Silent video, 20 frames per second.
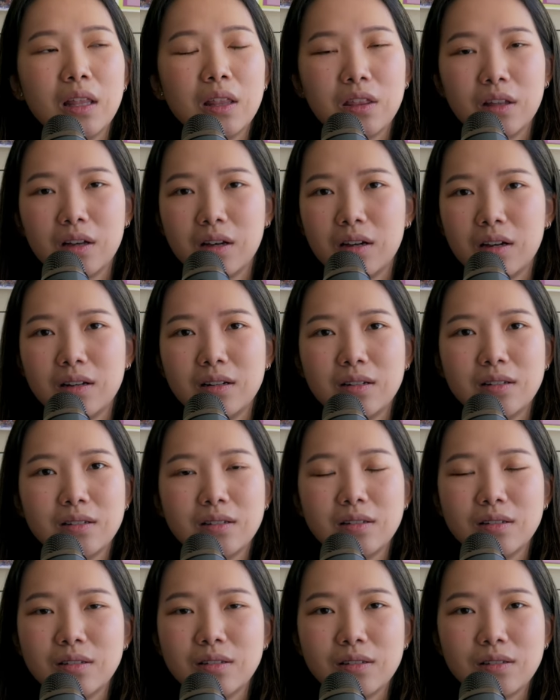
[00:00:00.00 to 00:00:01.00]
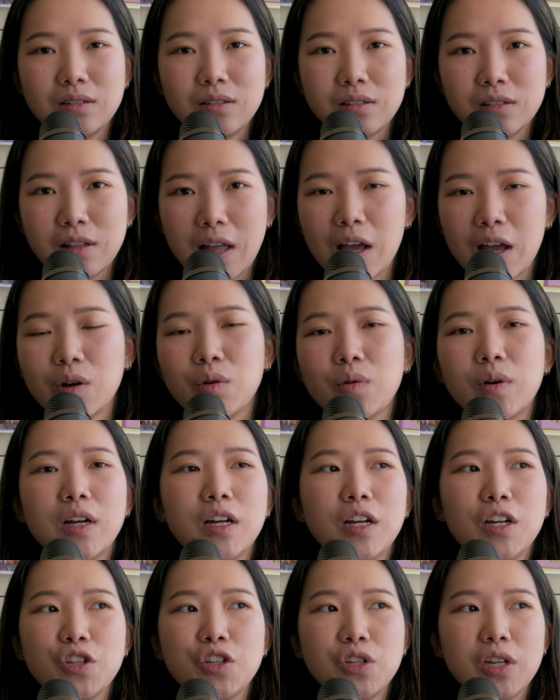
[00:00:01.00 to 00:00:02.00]
the
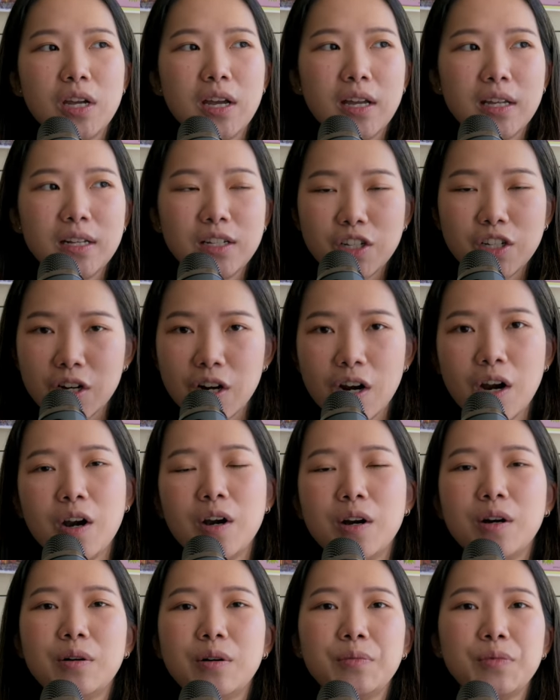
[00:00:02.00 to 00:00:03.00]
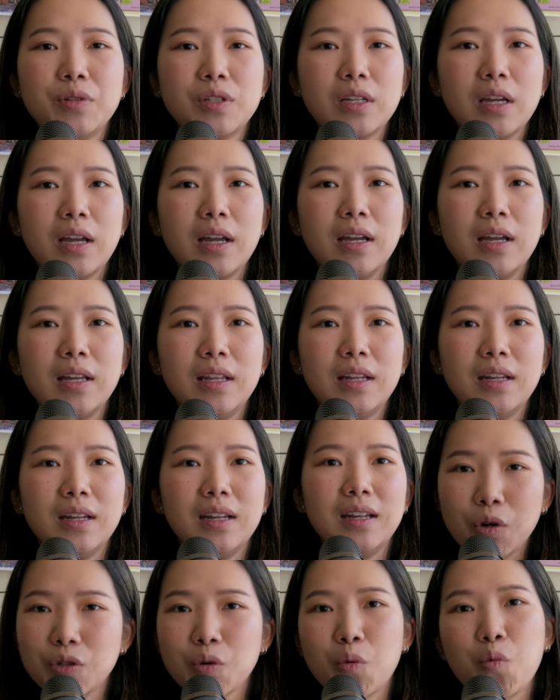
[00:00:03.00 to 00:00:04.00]
language and terms and
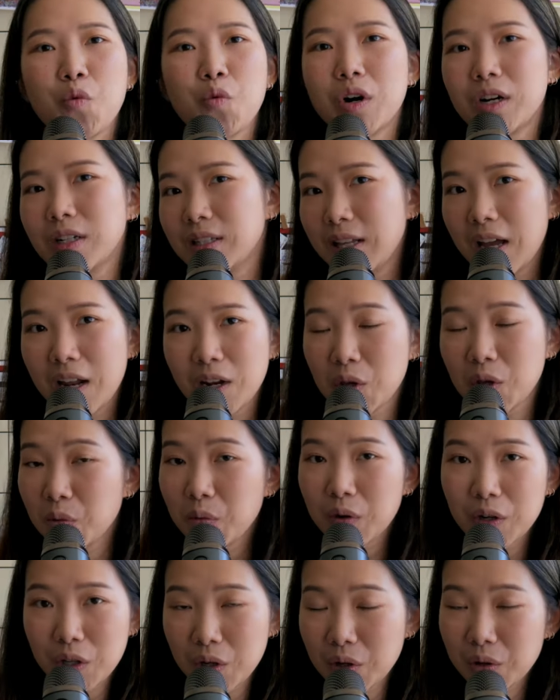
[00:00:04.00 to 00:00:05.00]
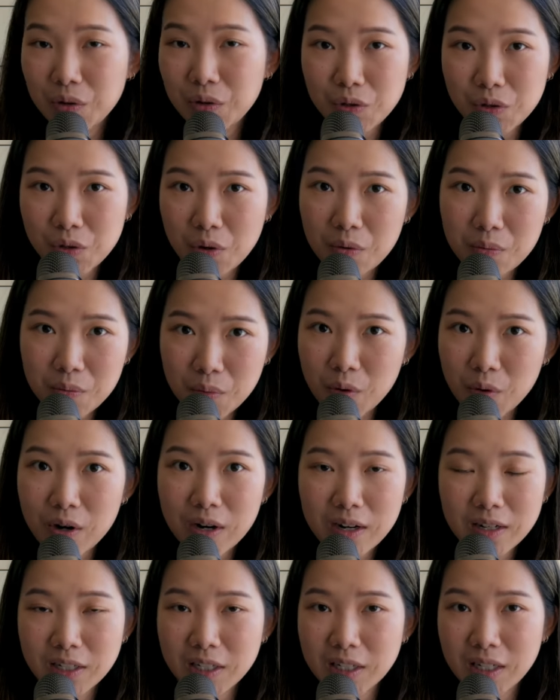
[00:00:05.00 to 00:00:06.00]
choice of words that you would use on
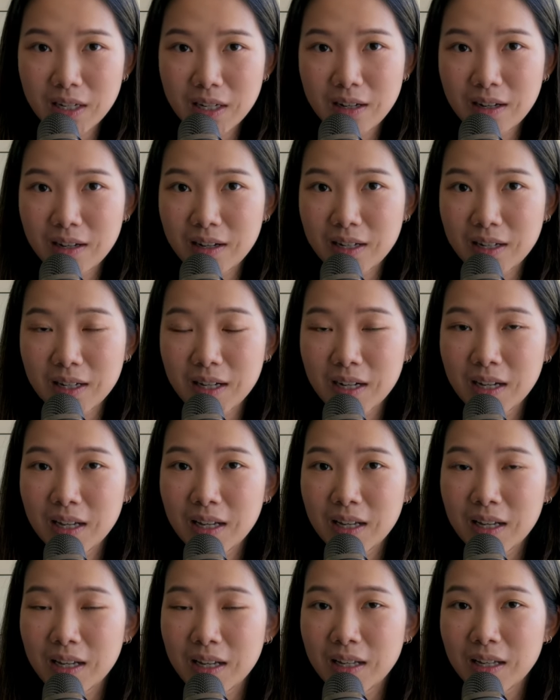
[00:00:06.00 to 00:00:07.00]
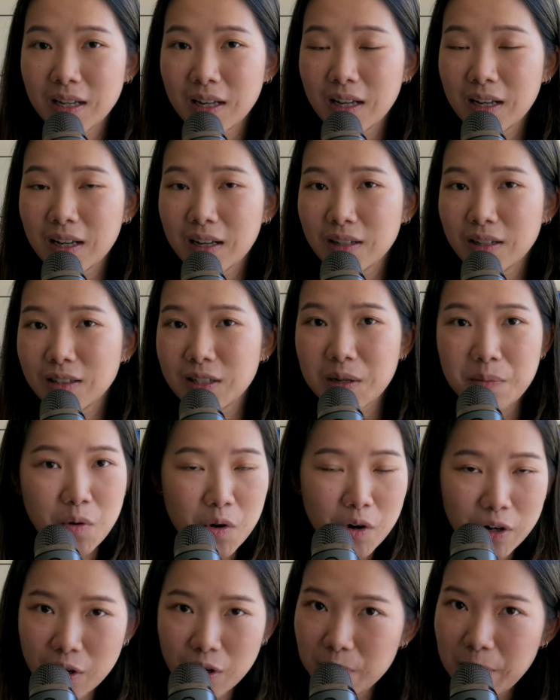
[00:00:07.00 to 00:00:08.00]
board to
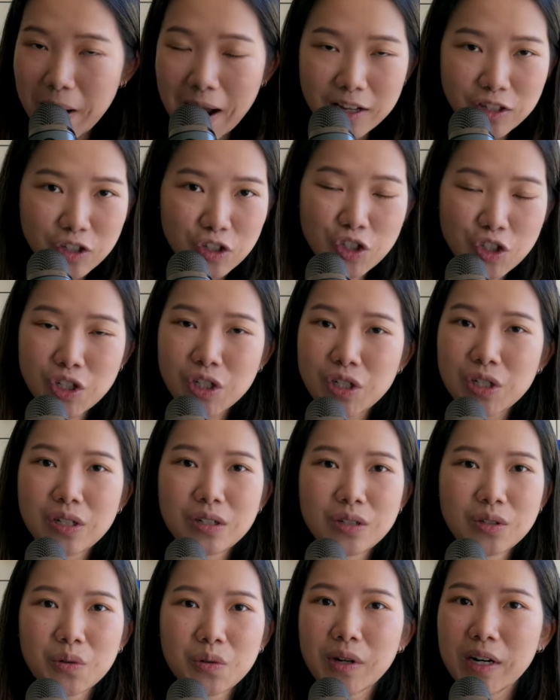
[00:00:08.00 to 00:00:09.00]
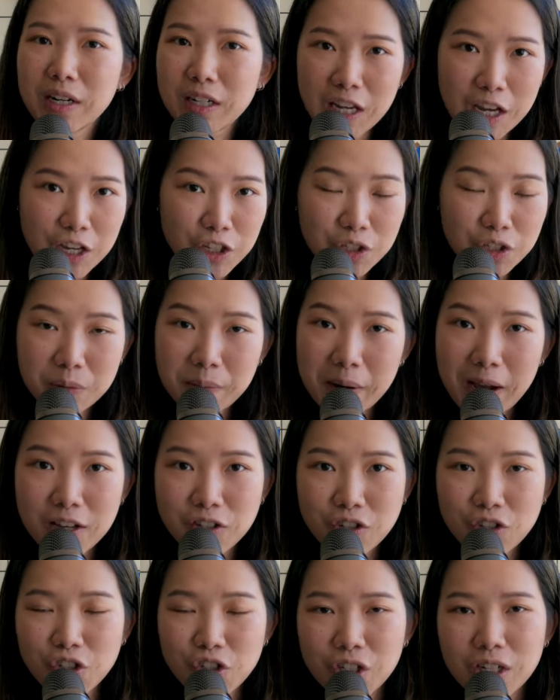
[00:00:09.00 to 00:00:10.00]
support your passengers or engage your
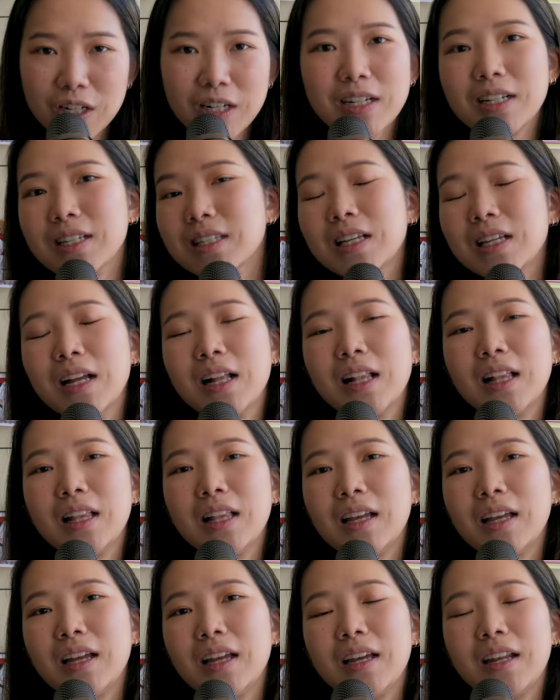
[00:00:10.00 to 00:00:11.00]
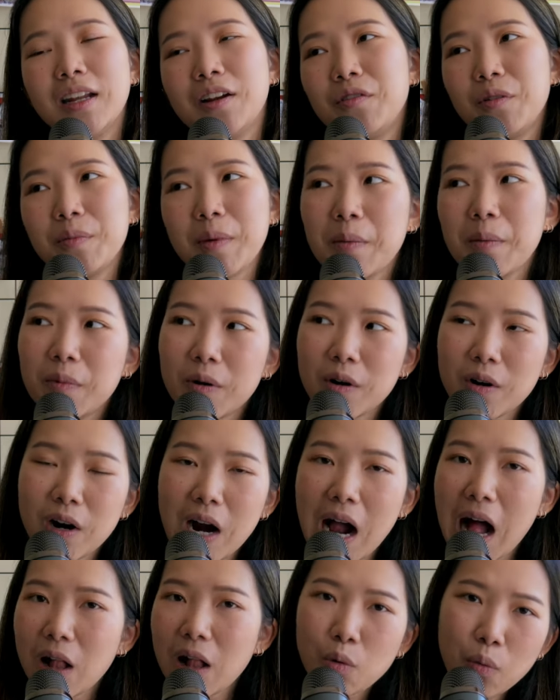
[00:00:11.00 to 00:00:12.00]
passengers. And I remember
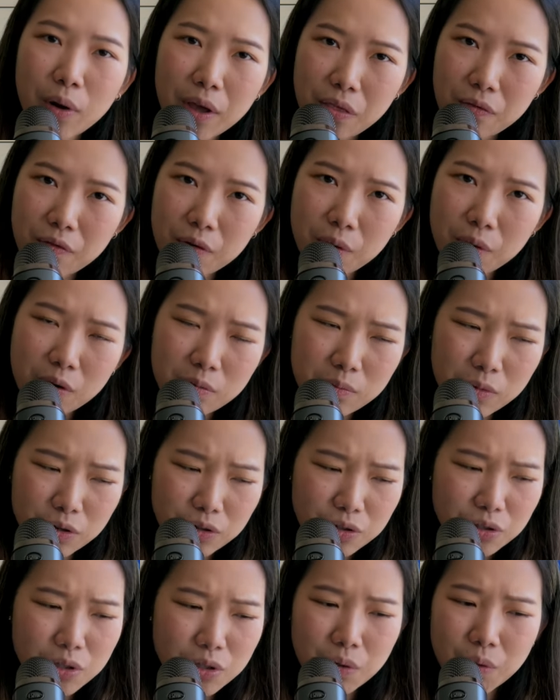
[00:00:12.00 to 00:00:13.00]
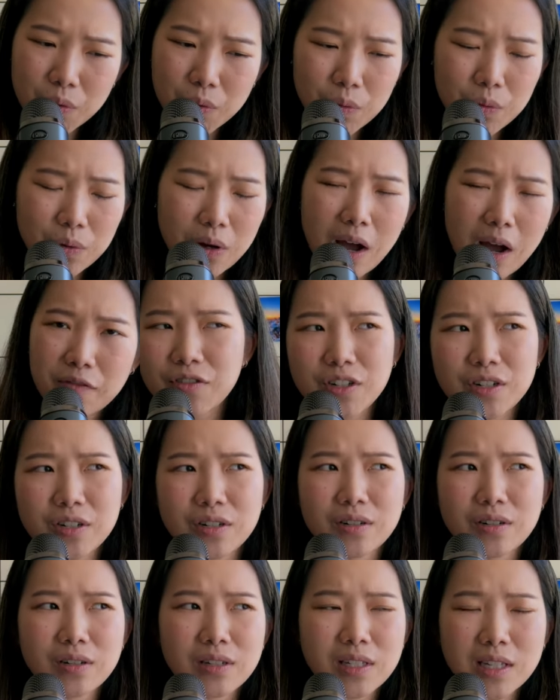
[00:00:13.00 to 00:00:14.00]
halfway through, or more so
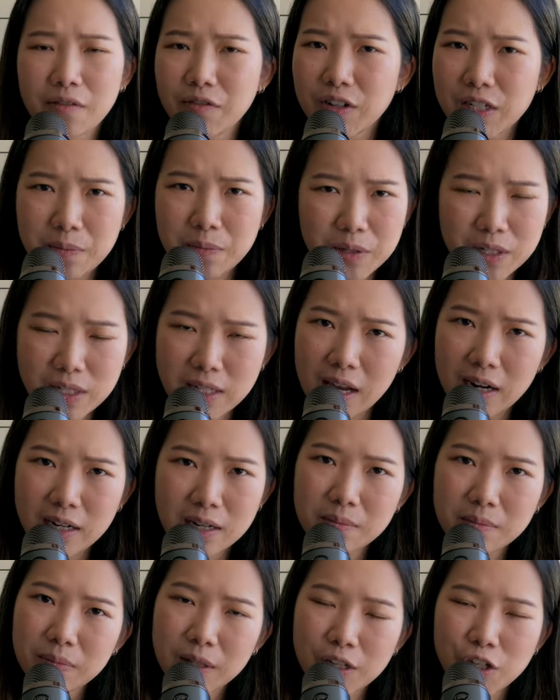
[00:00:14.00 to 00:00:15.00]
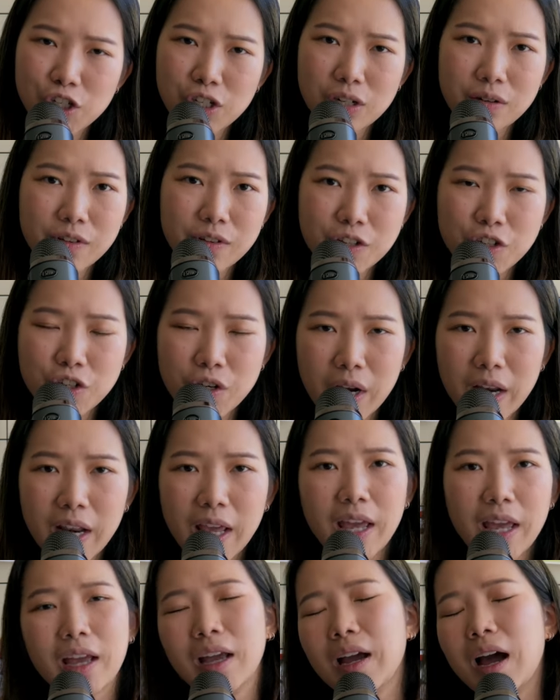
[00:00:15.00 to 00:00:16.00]
after seventy percent completion of the
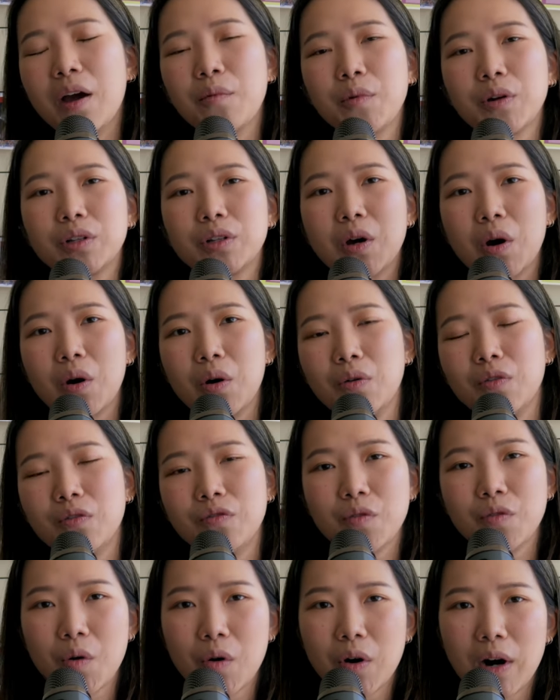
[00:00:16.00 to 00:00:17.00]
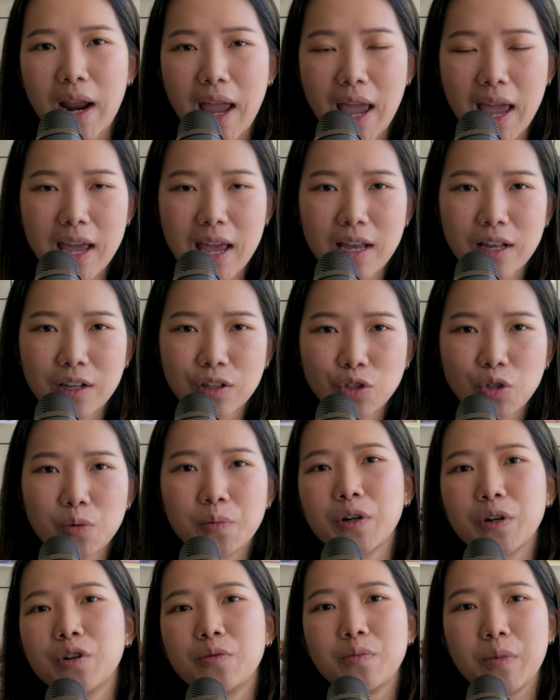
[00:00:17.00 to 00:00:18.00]
training, I would go for a
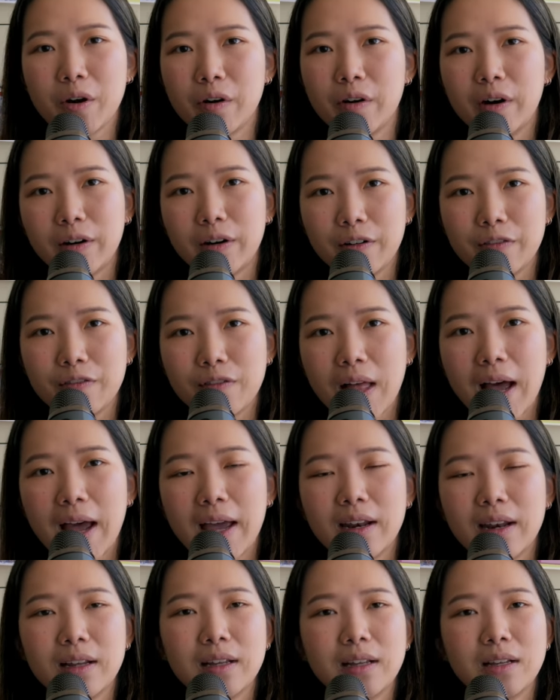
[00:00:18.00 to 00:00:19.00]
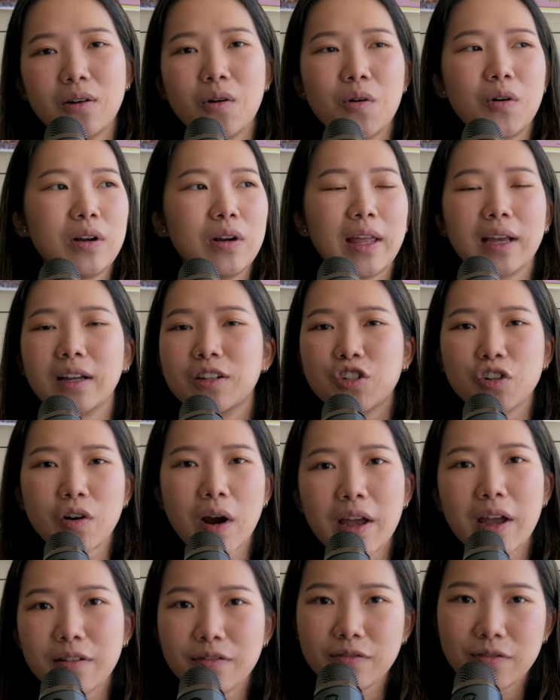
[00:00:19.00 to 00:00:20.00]
supernumerary flight or like a
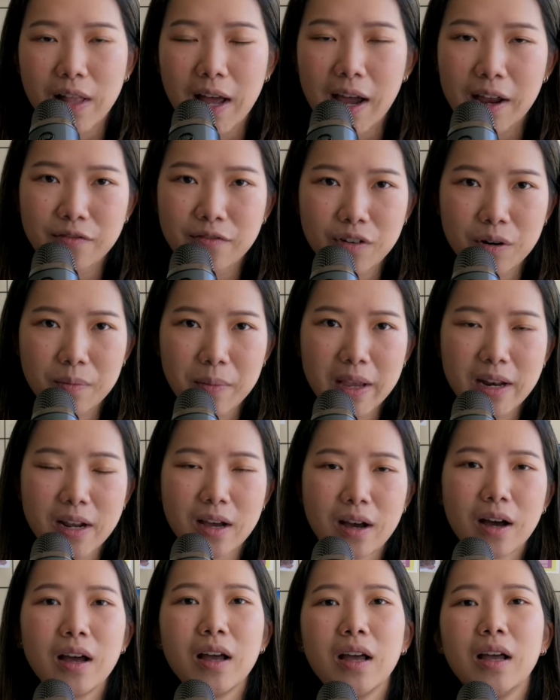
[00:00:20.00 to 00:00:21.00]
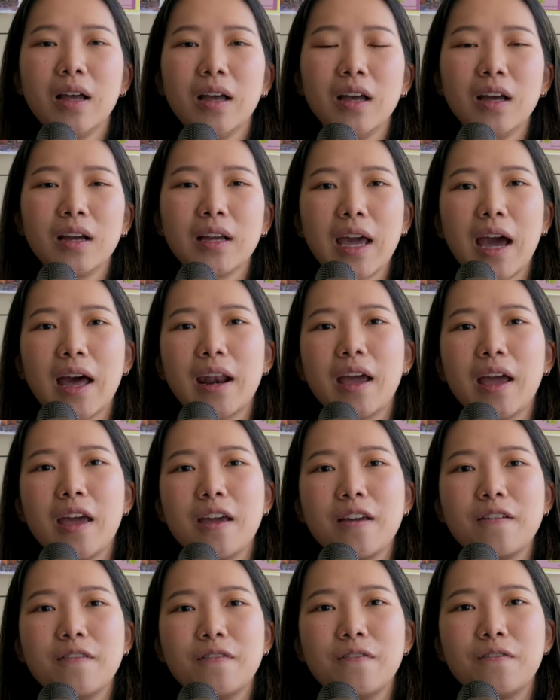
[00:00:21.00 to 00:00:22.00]
trial flight for me to get
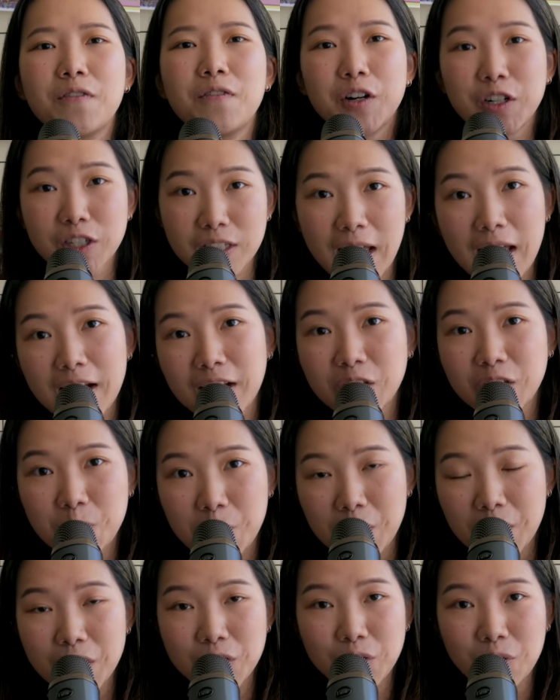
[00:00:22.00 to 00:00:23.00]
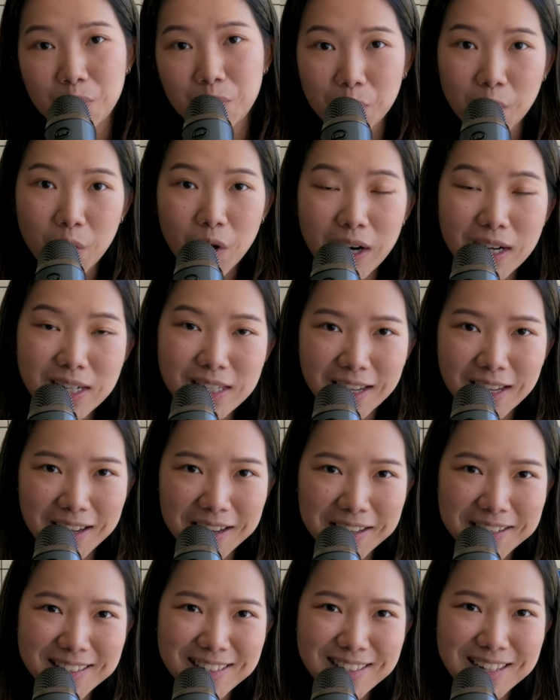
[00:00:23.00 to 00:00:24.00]
a first-hand experience on board.
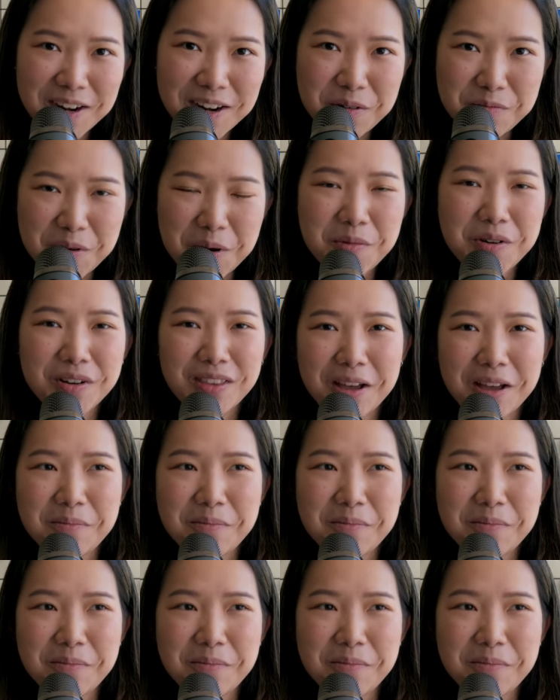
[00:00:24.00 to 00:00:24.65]
And I remember